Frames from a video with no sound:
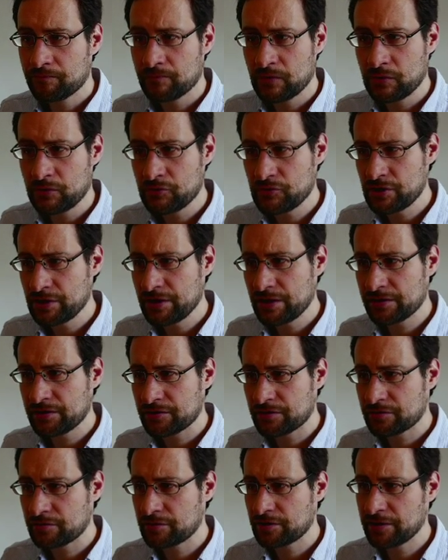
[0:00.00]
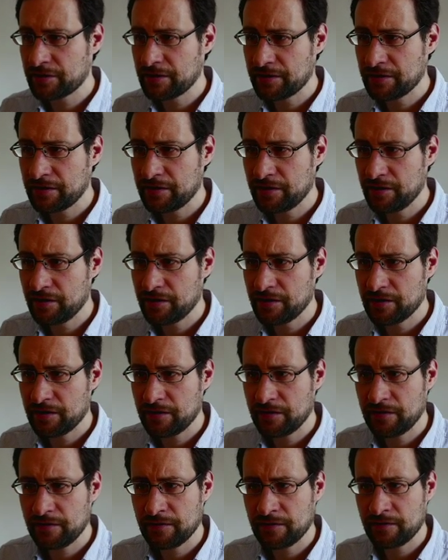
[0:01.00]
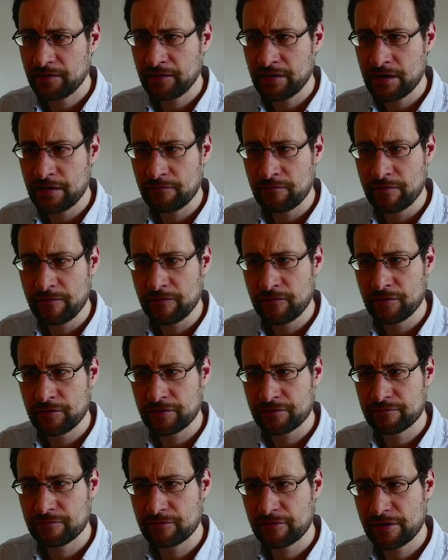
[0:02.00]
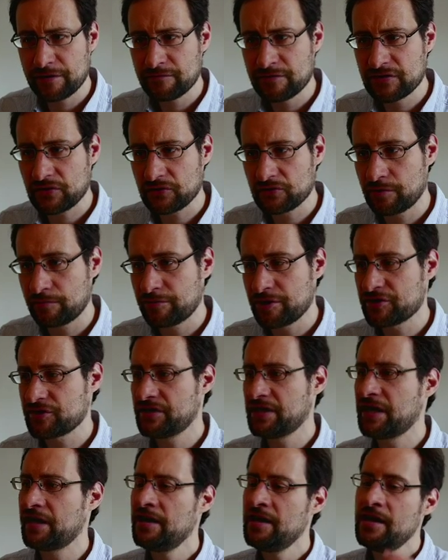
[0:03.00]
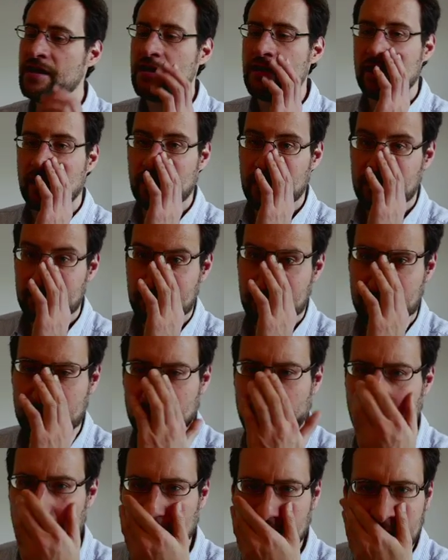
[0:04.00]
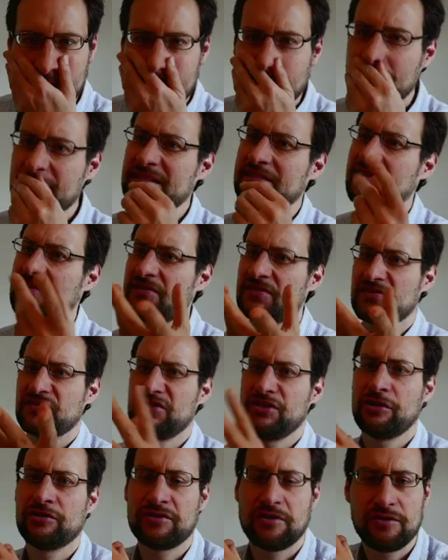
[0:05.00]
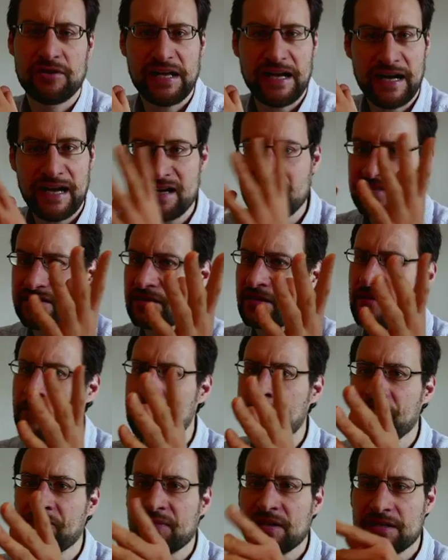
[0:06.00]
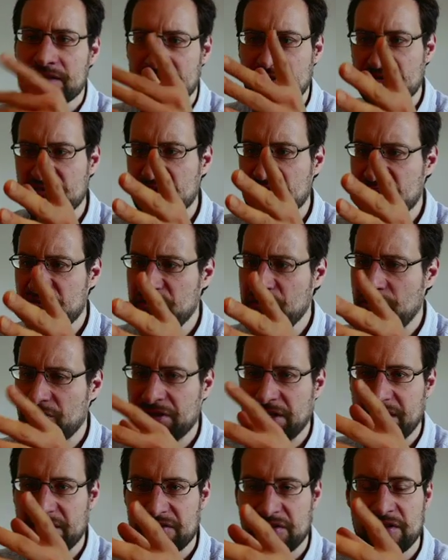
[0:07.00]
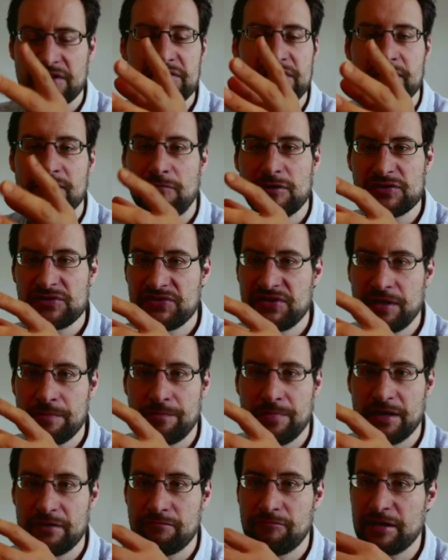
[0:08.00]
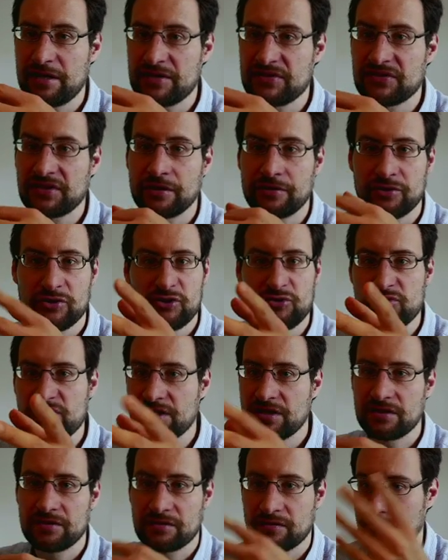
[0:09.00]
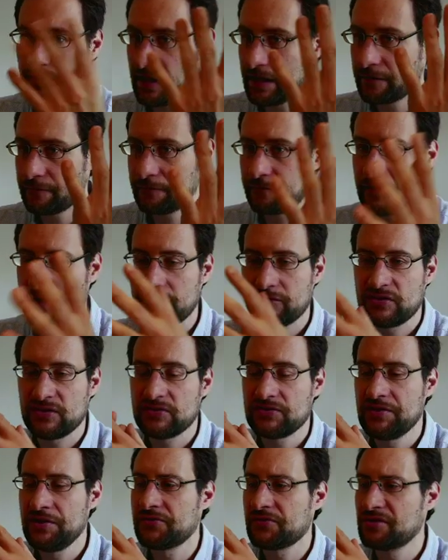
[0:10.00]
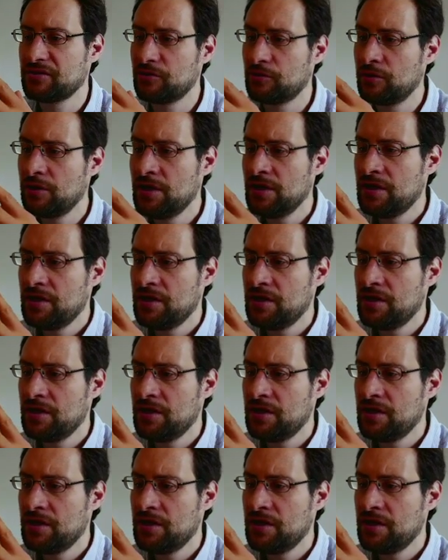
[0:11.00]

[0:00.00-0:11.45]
Usually I try, yeah, we were not running without compression, yeah. Probably, I mean, this Xeon, either this Xeon data center thing wasn't that bad when I started using it like 5-6 years ago.